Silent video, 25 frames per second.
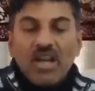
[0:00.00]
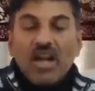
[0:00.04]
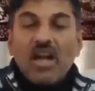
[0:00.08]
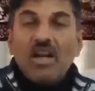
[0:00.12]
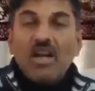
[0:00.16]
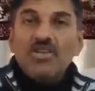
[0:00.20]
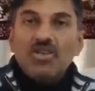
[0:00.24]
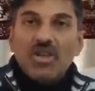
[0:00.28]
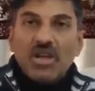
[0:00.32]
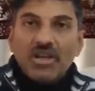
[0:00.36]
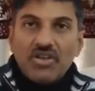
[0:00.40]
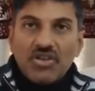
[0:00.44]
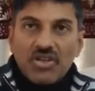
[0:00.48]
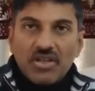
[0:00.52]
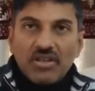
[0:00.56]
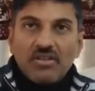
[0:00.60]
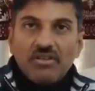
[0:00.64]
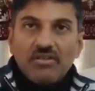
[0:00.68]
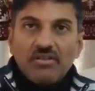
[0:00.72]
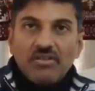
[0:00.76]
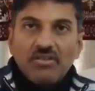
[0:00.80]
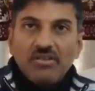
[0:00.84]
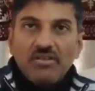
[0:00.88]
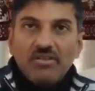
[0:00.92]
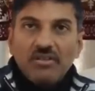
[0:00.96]
conjunction.
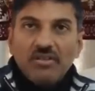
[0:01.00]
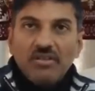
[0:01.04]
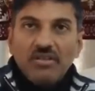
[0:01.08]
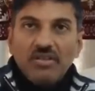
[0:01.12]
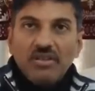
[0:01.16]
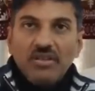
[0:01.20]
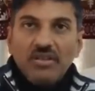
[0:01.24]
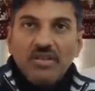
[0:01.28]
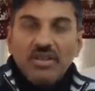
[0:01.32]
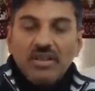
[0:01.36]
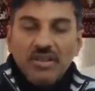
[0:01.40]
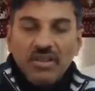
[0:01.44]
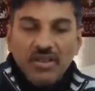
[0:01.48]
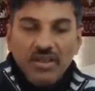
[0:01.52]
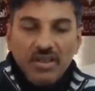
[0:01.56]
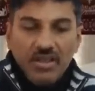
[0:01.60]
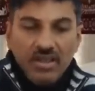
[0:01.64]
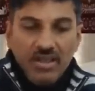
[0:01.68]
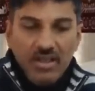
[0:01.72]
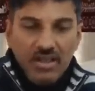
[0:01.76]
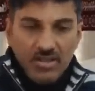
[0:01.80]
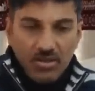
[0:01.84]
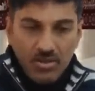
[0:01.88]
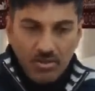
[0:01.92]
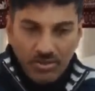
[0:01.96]

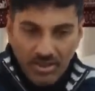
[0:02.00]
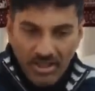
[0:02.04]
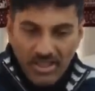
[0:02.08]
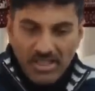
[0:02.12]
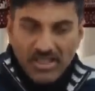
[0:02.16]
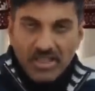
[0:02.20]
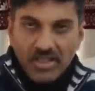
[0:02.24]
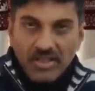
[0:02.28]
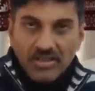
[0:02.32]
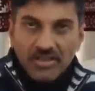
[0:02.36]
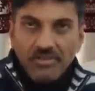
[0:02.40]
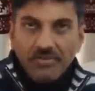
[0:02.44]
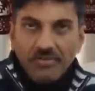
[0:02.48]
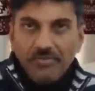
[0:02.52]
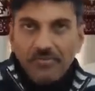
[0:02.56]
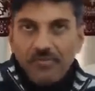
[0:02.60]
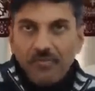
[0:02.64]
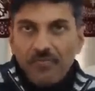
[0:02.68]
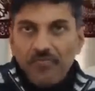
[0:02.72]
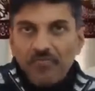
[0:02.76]
So this year